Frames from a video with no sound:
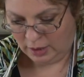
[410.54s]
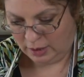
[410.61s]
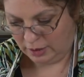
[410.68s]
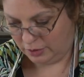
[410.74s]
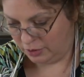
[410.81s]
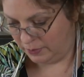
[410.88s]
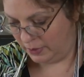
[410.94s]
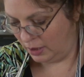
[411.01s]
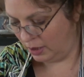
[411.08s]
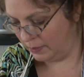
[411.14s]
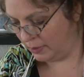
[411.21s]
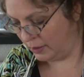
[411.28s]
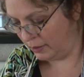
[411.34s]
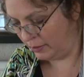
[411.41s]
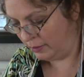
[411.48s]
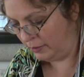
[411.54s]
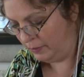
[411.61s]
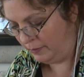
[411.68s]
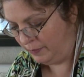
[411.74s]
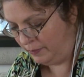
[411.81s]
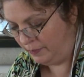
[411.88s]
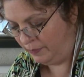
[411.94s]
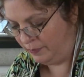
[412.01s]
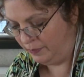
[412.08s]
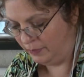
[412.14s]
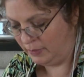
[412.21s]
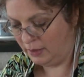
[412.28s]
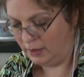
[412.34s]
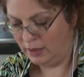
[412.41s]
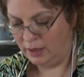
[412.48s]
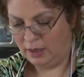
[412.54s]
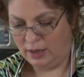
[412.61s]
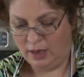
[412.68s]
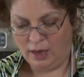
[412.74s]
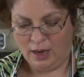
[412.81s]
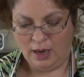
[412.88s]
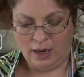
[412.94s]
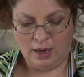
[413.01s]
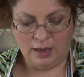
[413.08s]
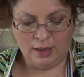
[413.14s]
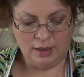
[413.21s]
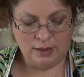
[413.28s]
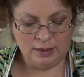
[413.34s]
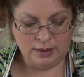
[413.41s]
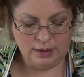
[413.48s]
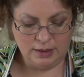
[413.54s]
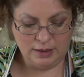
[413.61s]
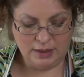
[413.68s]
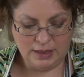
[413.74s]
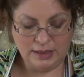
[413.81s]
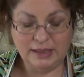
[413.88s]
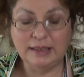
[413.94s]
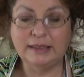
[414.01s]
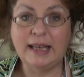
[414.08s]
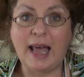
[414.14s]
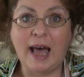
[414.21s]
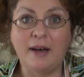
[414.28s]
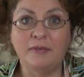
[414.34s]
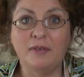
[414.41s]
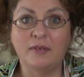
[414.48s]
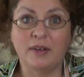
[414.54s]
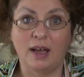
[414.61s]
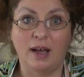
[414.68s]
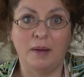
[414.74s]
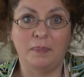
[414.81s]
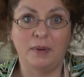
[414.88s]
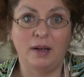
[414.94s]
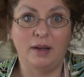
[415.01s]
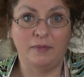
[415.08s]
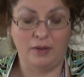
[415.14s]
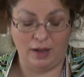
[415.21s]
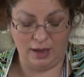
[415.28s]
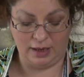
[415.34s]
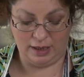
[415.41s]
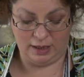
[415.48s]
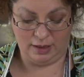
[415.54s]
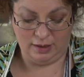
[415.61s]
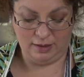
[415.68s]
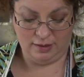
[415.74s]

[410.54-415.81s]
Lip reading: There's peanut butter, and this is 1/2 cup of honey.